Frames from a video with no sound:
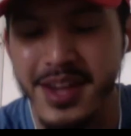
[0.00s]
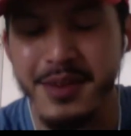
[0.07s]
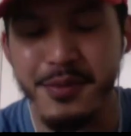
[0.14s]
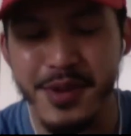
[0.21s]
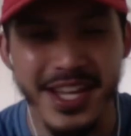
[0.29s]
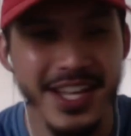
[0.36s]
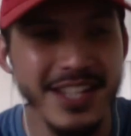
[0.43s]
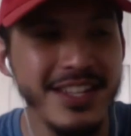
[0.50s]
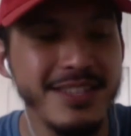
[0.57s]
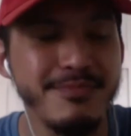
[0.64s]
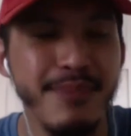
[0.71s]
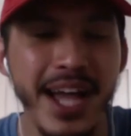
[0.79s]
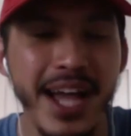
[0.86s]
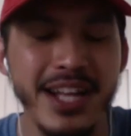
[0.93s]
when he did
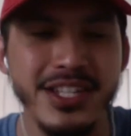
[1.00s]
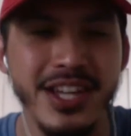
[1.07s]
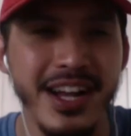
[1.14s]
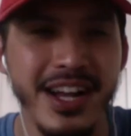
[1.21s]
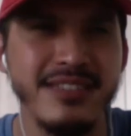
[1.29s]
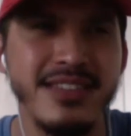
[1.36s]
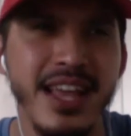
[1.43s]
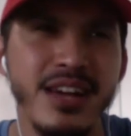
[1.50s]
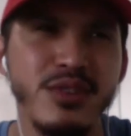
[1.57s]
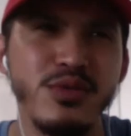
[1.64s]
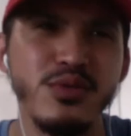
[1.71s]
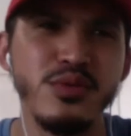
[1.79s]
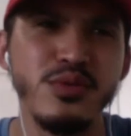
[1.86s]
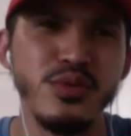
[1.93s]
mic check, I was like,
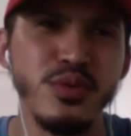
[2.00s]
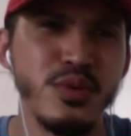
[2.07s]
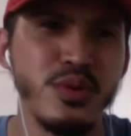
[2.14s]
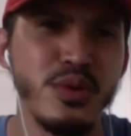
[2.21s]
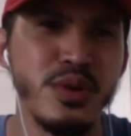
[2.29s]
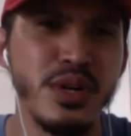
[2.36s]
ooh,